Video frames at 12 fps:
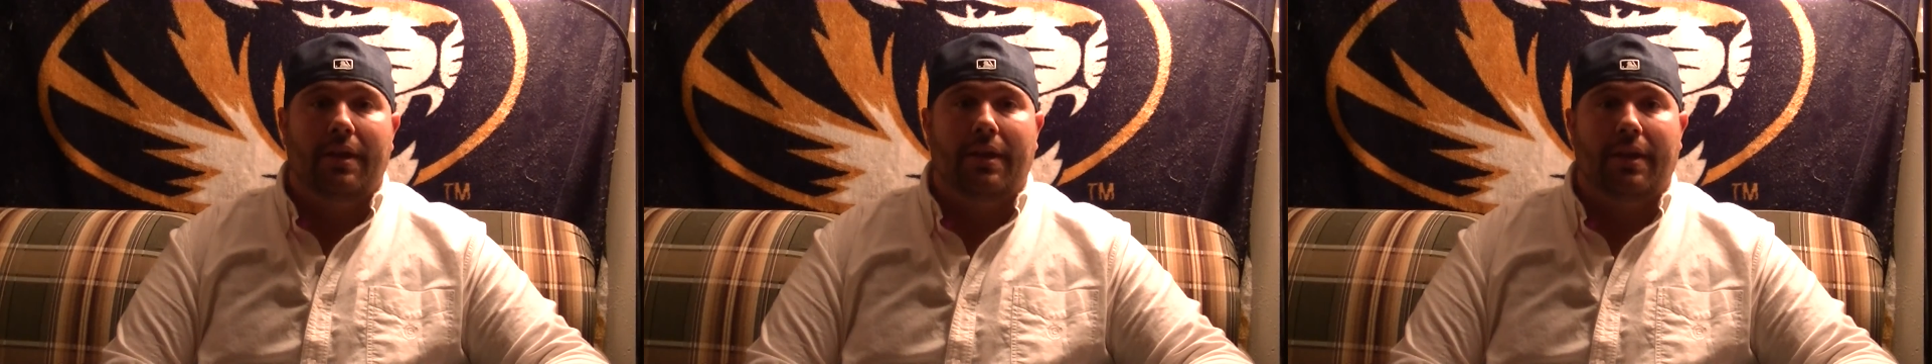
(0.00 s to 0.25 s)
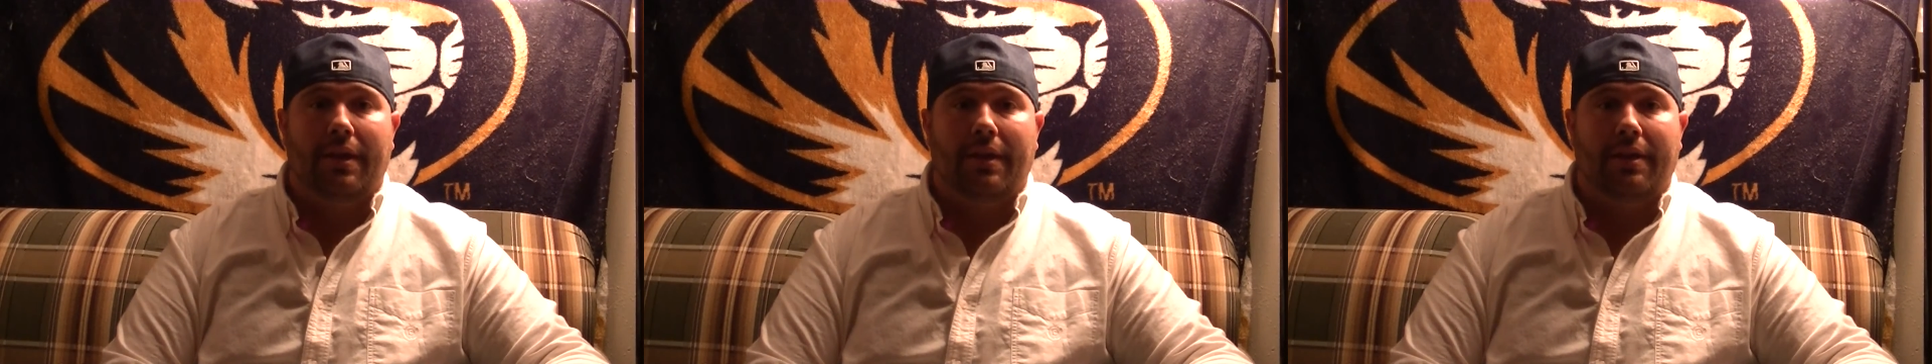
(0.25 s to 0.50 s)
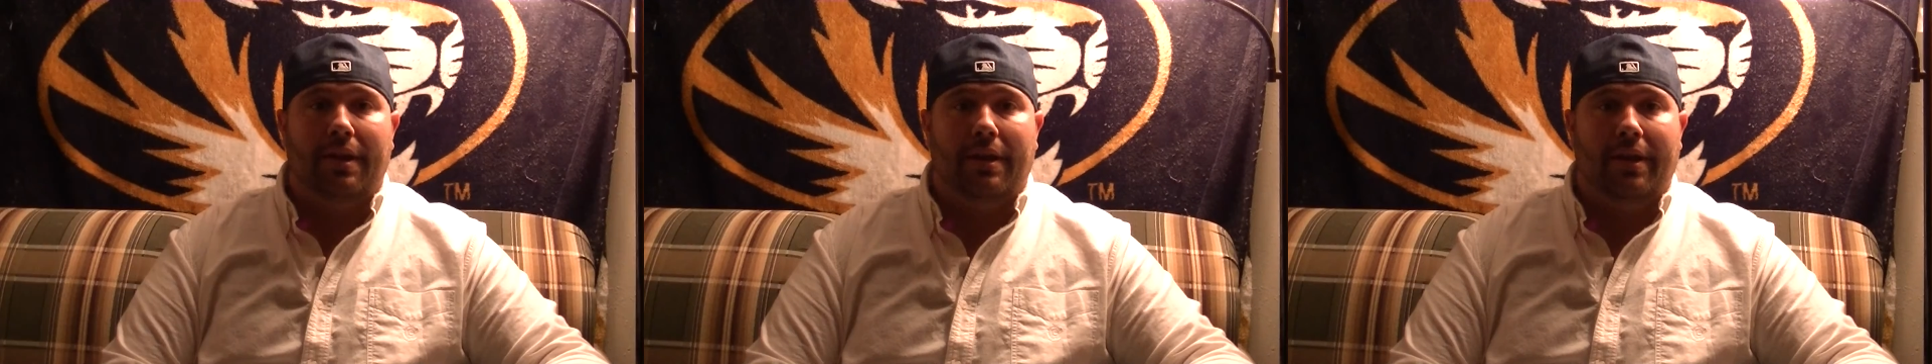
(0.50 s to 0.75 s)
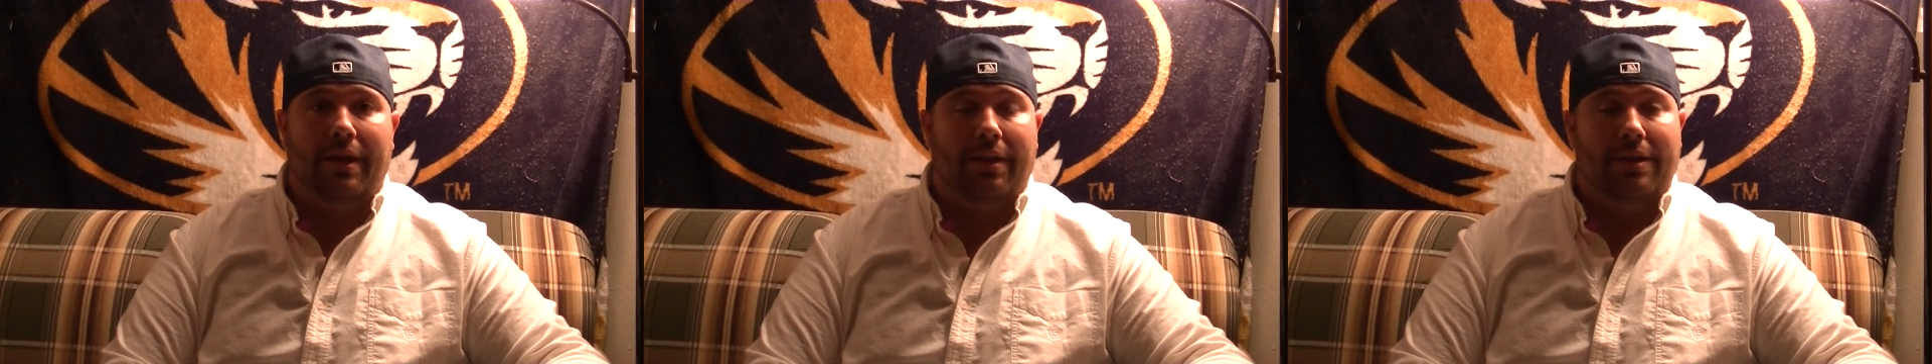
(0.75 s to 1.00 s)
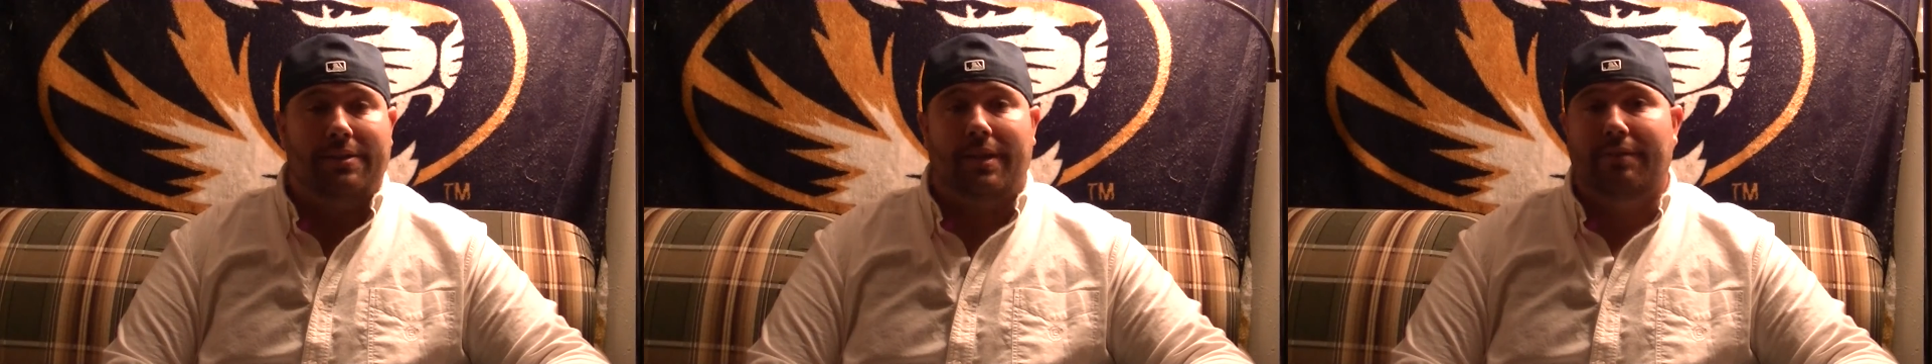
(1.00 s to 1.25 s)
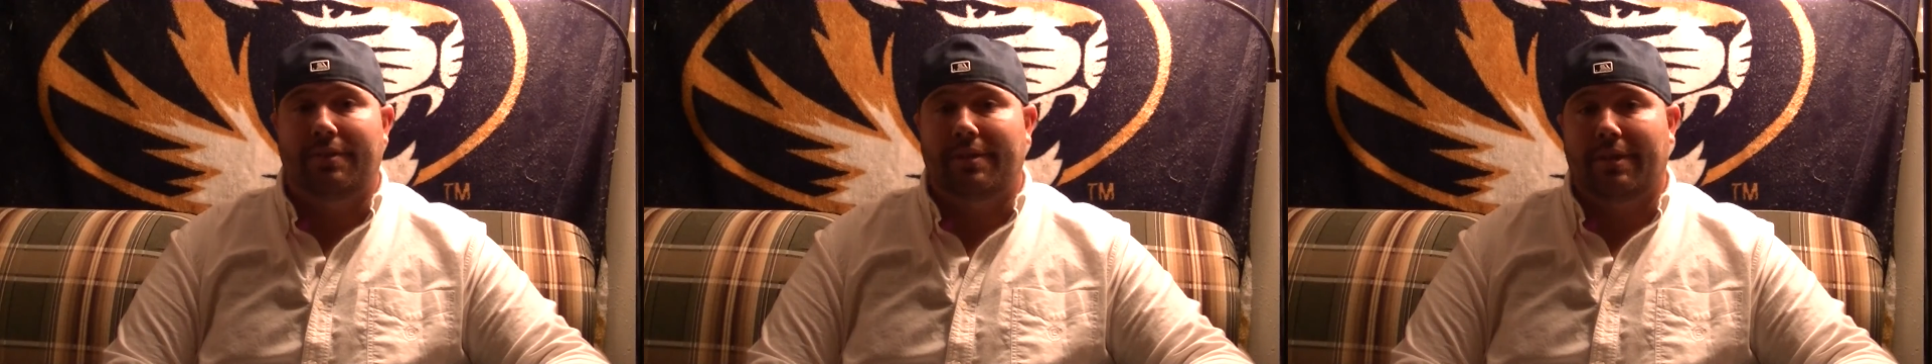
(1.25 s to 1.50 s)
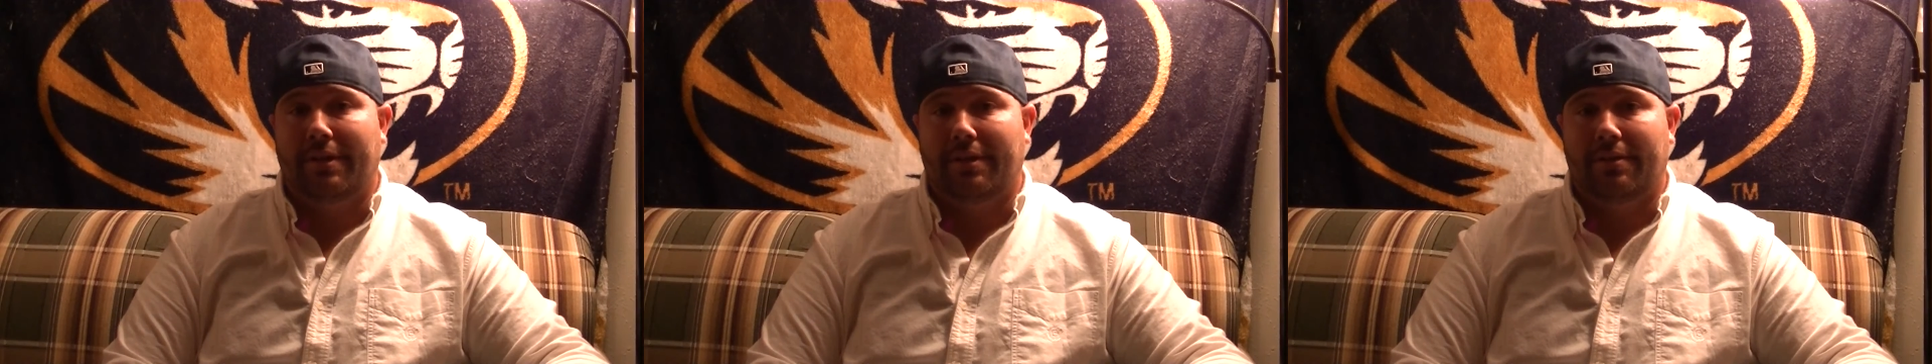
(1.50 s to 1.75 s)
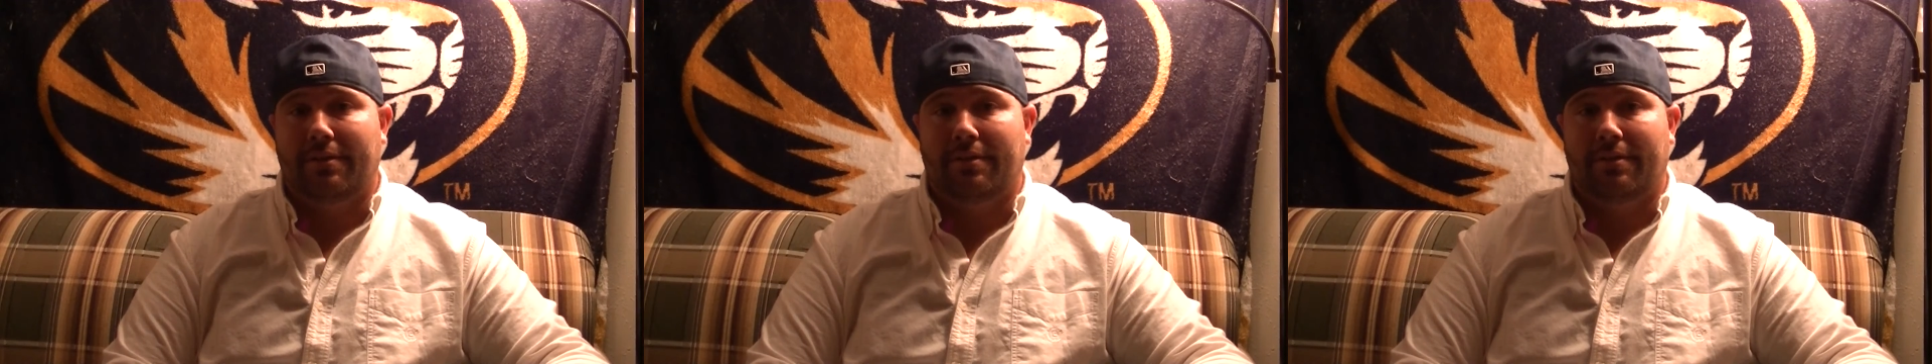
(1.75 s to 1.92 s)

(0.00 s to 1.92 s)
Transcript: And I lost everything,